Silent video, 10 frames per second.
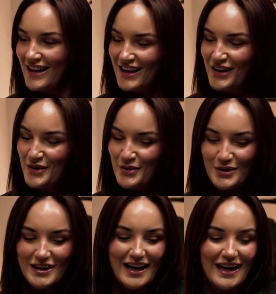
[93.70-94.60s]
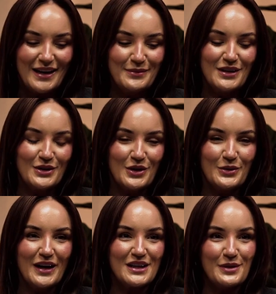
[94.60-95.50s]
Hello. Laura
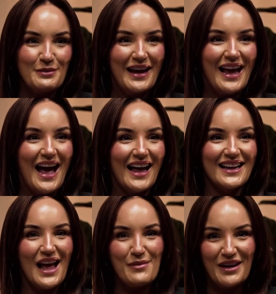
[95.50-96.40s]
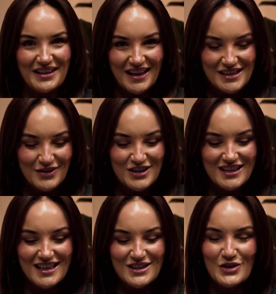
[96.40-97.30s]
works with me at Gambit Collective. She's
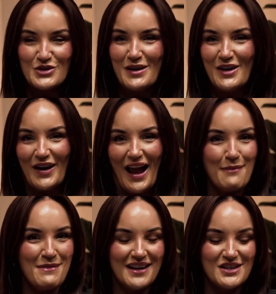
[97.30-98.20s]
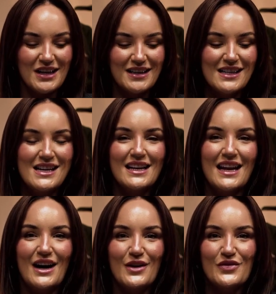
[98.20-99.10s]
our social media account manager.
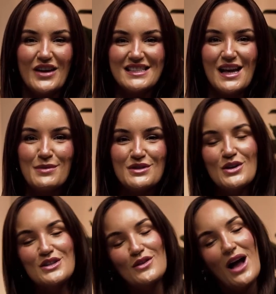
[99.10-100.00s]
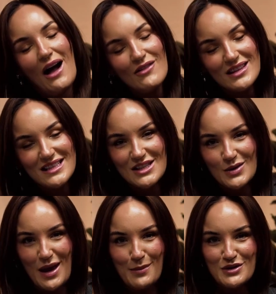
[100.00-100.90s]
Now, these episodes, if you haven't listened to
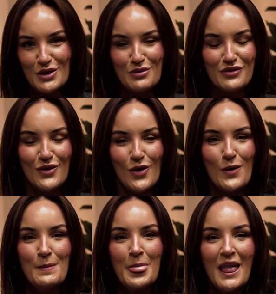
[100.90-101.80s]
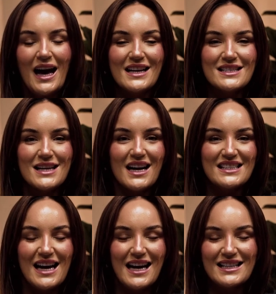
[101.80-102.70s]
an episode before, are designed
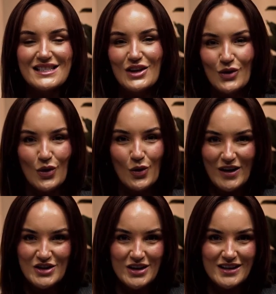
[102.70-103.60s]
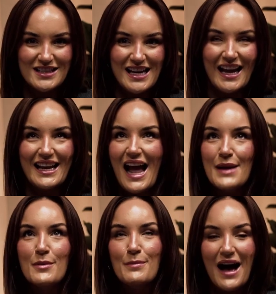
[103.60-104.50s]
to answer your questions. It came
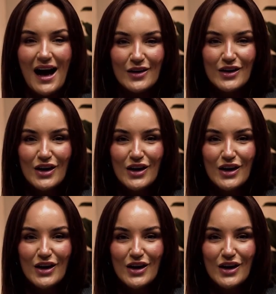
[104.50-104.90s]
about